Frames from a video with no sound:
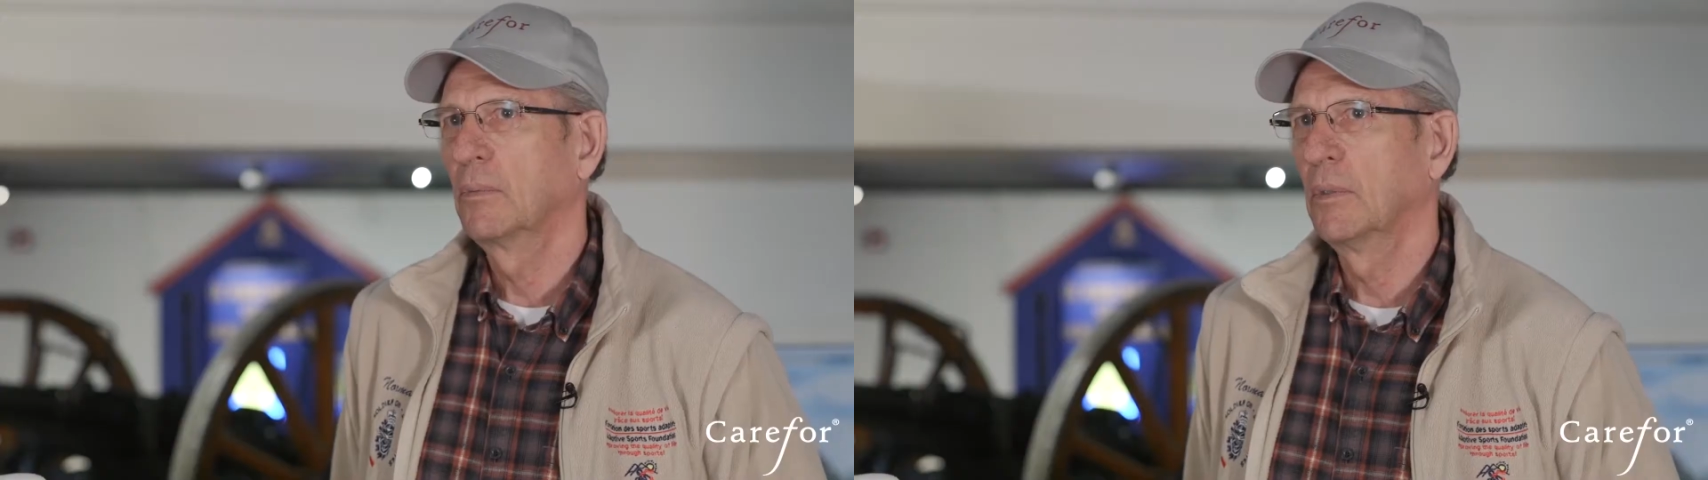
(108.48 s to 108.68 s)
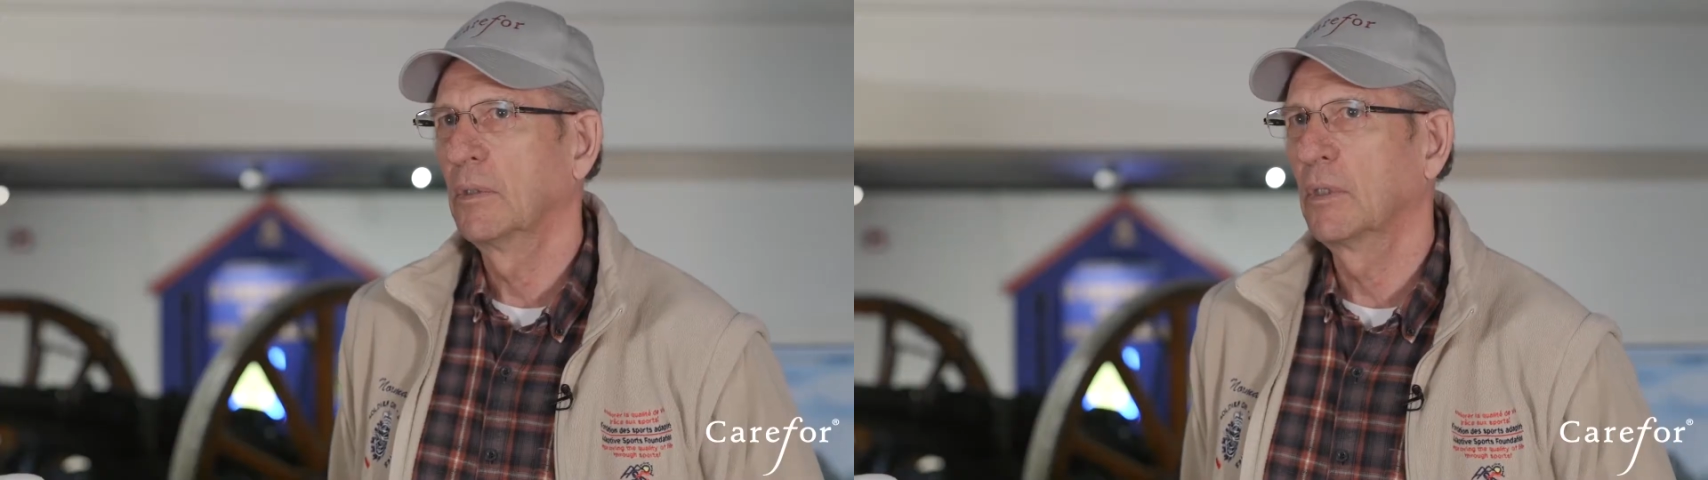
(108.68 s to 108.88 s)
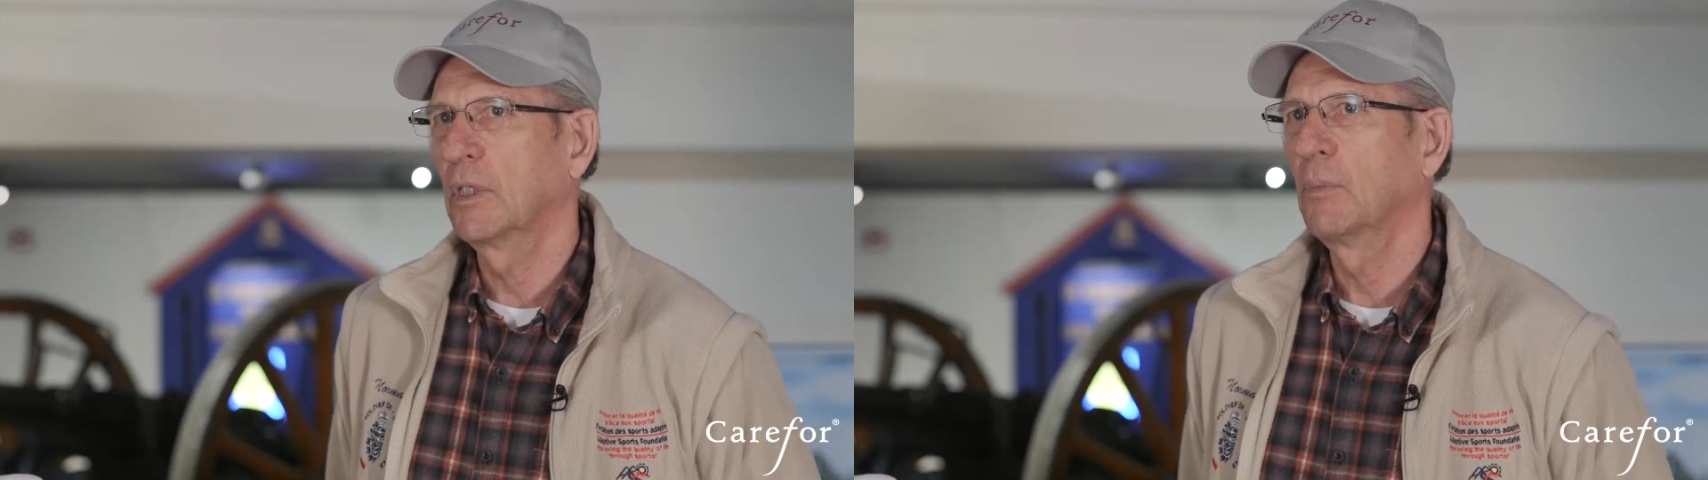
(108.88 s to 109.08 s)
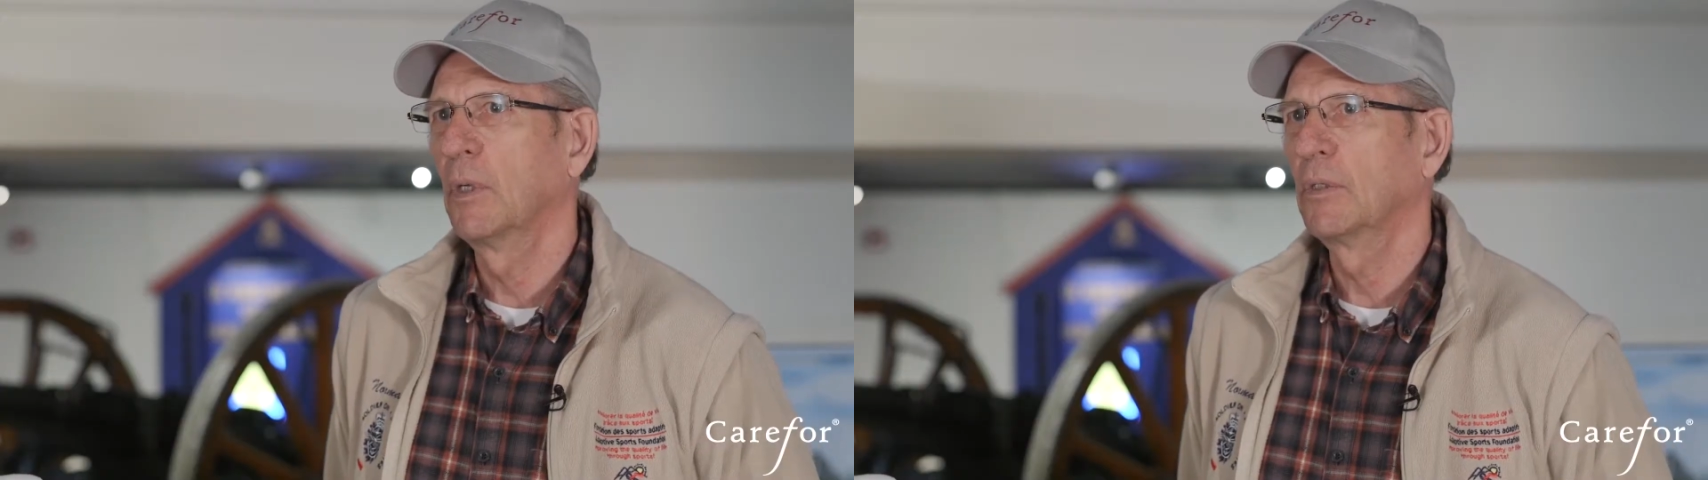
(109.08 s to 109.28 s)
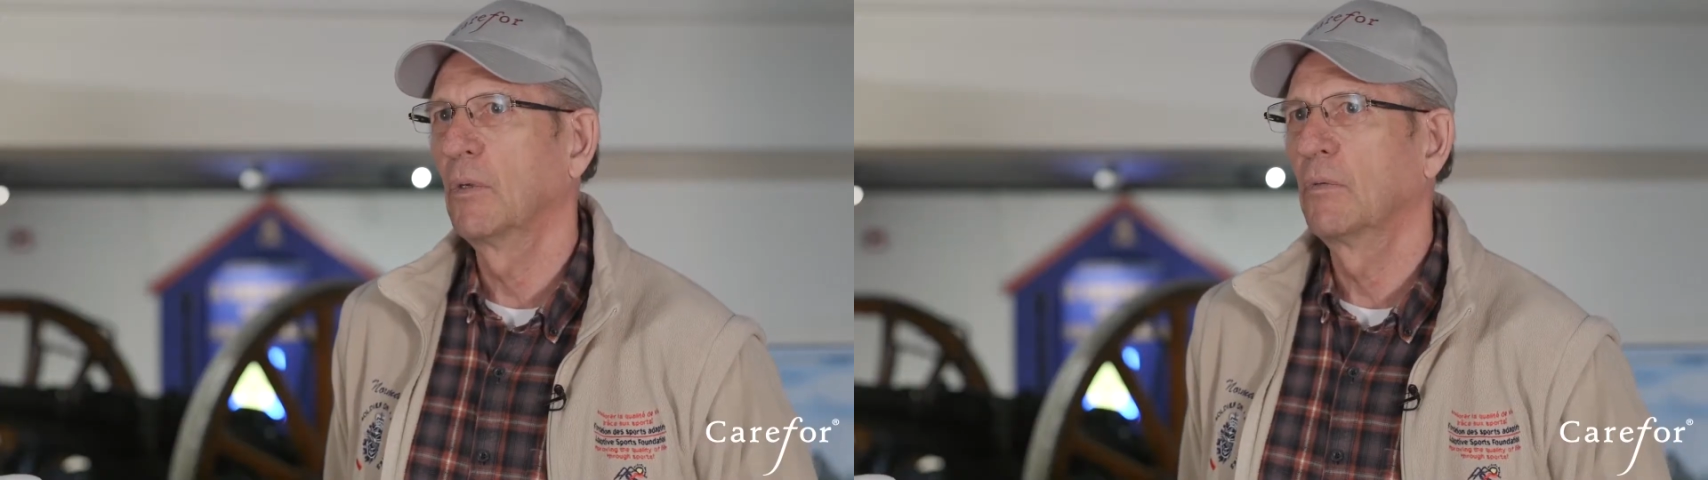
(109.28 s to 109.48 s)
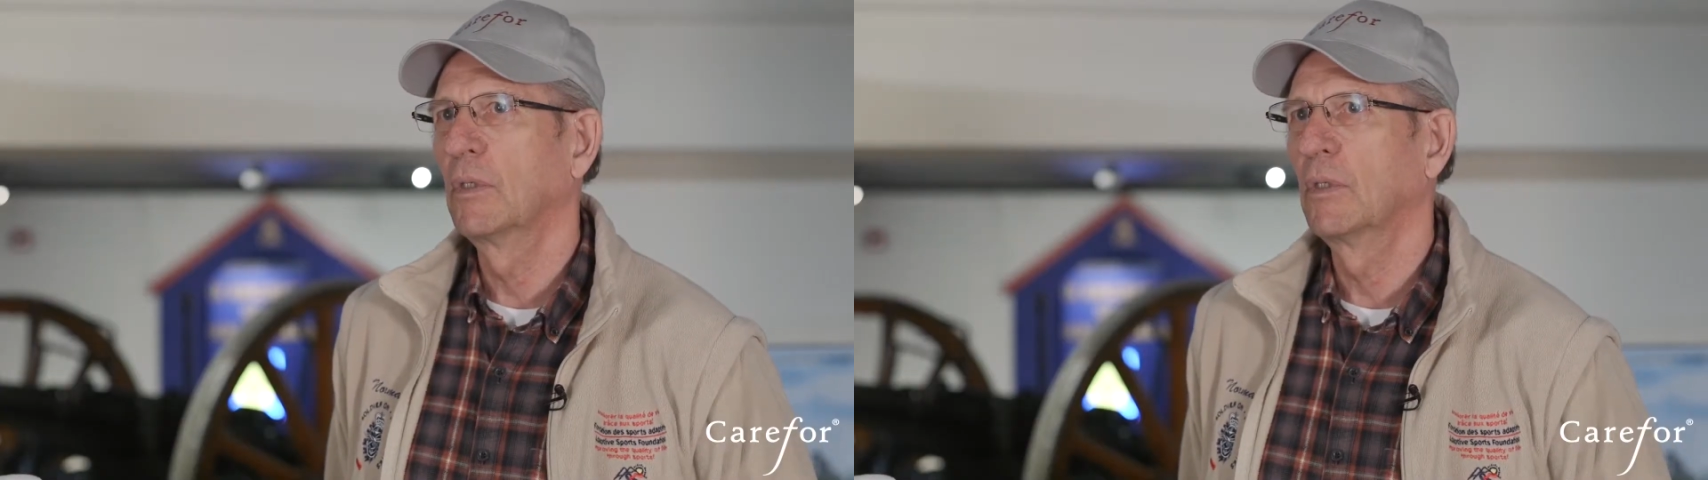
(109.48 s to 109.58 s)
Six months tour